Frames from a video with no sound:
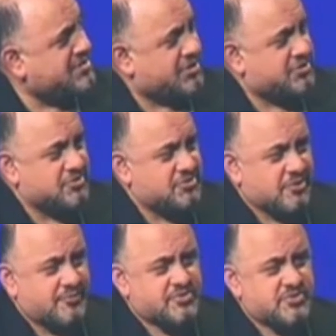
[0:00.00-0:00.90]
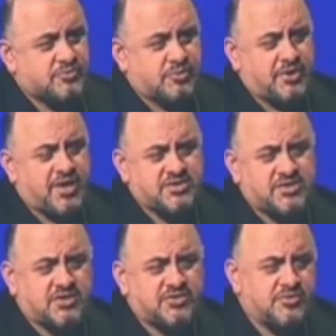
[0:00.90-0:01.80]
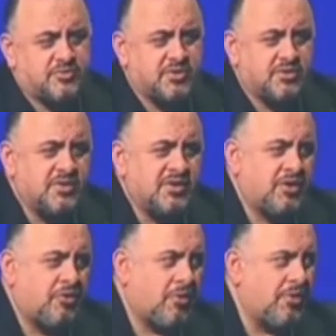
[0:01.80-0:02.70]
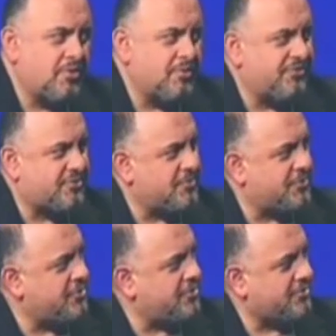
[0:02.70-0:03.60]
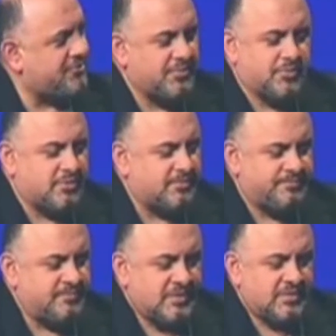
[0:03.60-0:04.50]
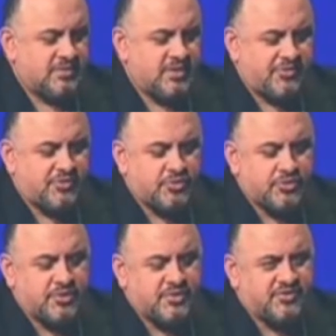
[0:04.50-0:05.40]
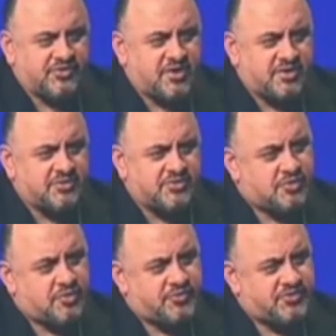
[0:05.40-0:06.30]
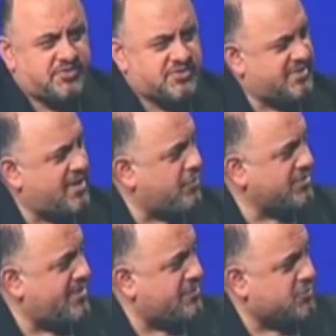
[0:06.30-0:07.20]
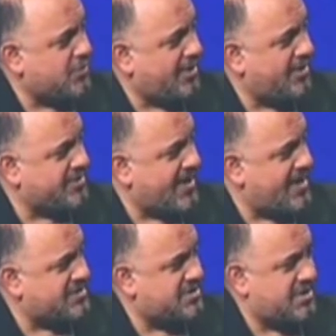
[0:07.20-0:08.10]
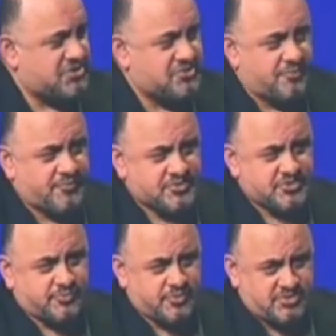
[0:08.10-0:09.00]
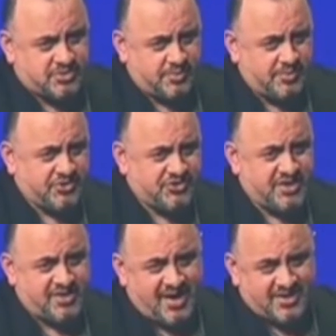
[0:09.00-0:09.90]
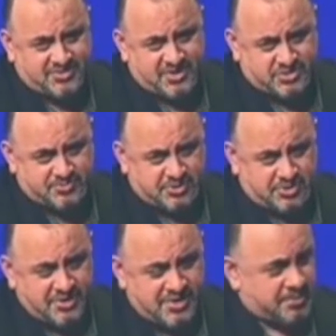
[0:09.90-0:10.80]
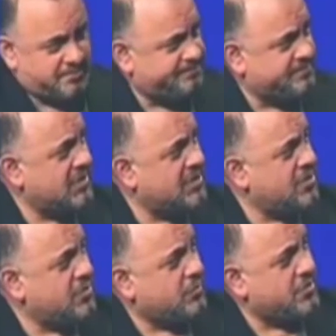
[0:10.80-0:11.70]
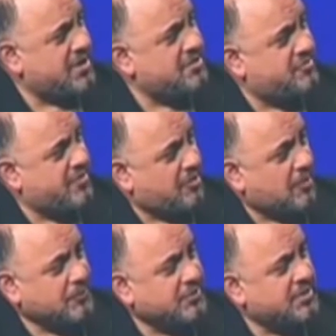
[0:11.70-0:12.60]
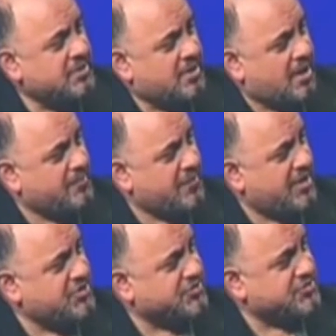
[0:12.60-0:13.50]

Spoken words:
textured surfaces were blast textured with corundum and some materials that were not so good and stuck in the surfaces, and that was what led to acid etched surfaces originally, because you had to acid etch them to clean them. We then developed combination